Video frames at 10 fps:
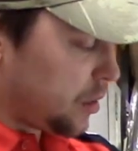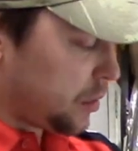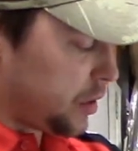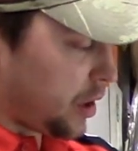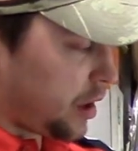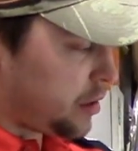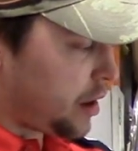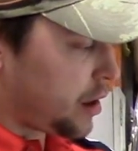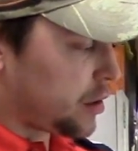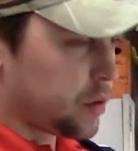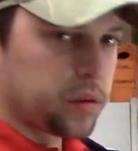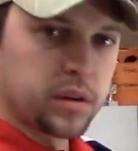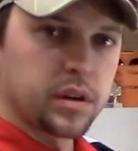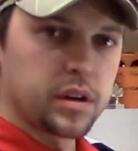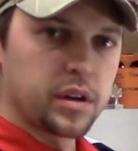When you got your
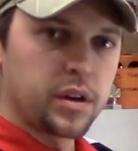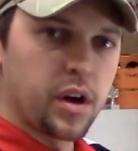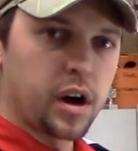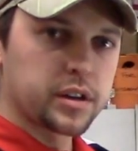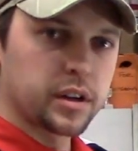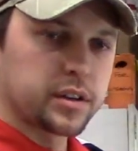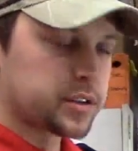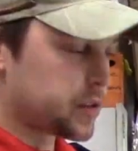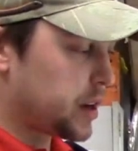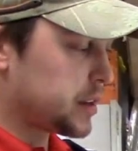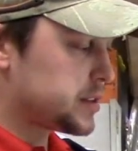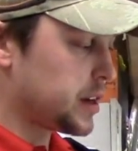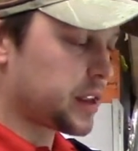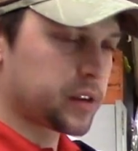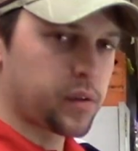arrow knocked on the string and
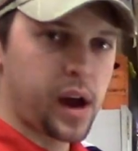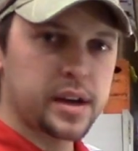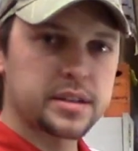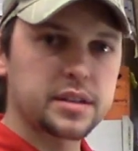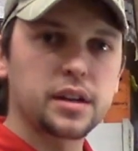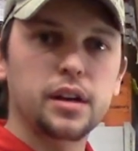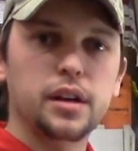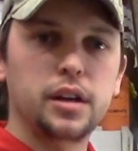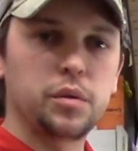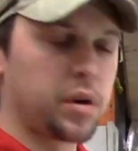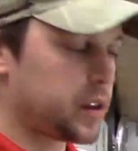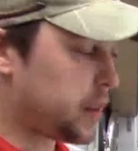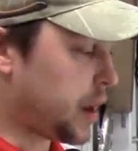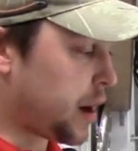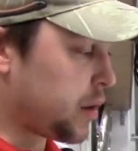sitting in the rest, you
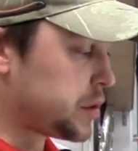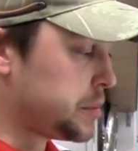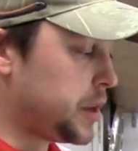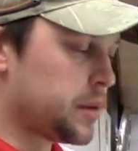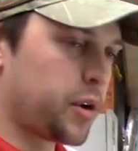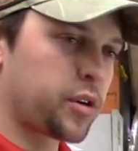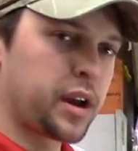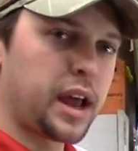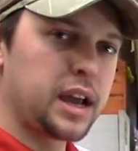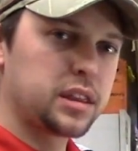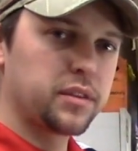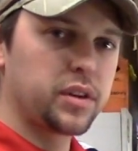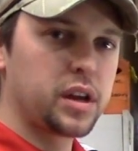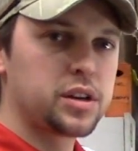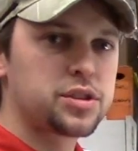want the arrow to be about 1/8
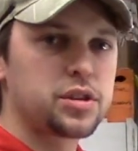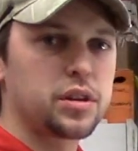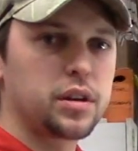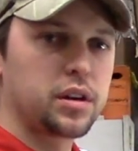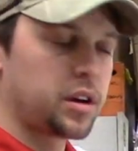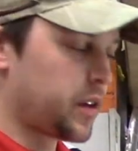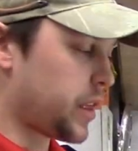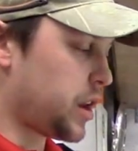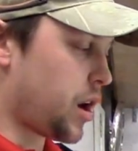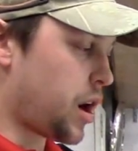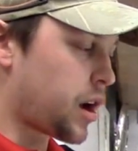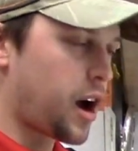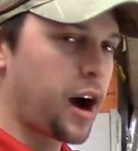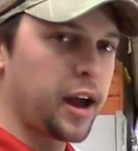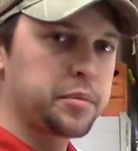of an inch on the
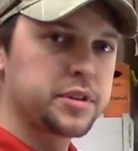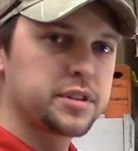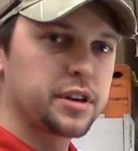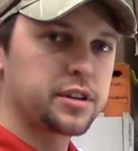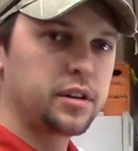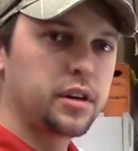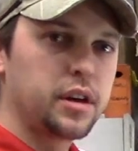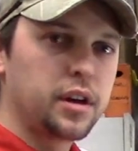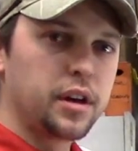knock high position.